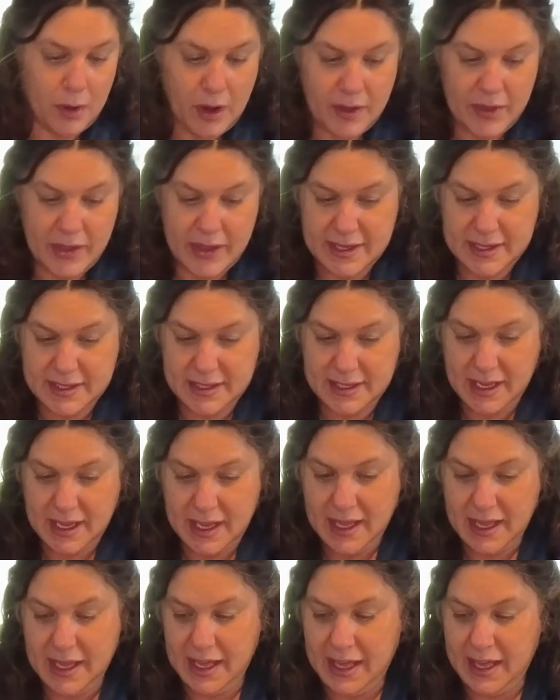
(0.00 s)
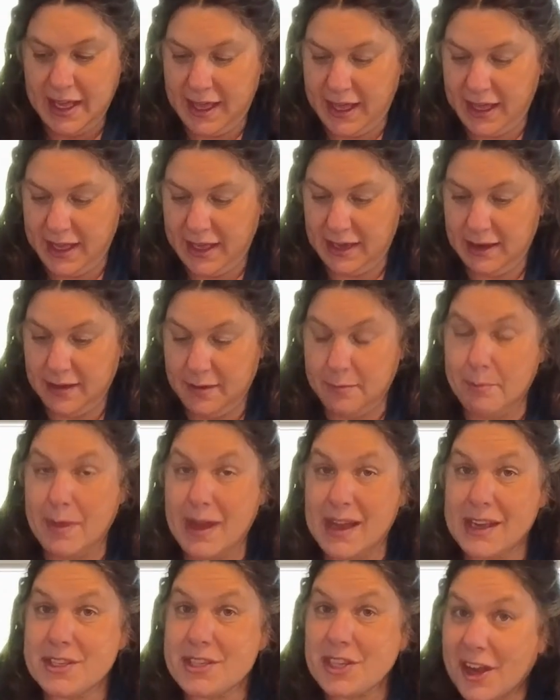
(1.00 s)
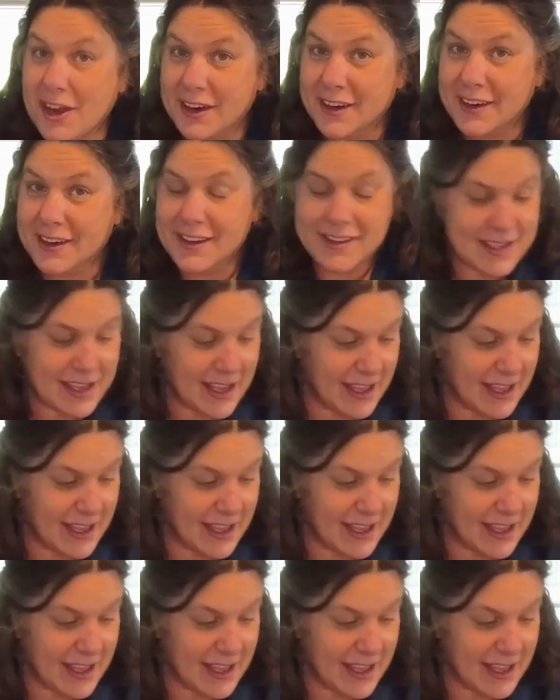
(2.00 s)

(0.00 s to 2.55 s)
all this in my jars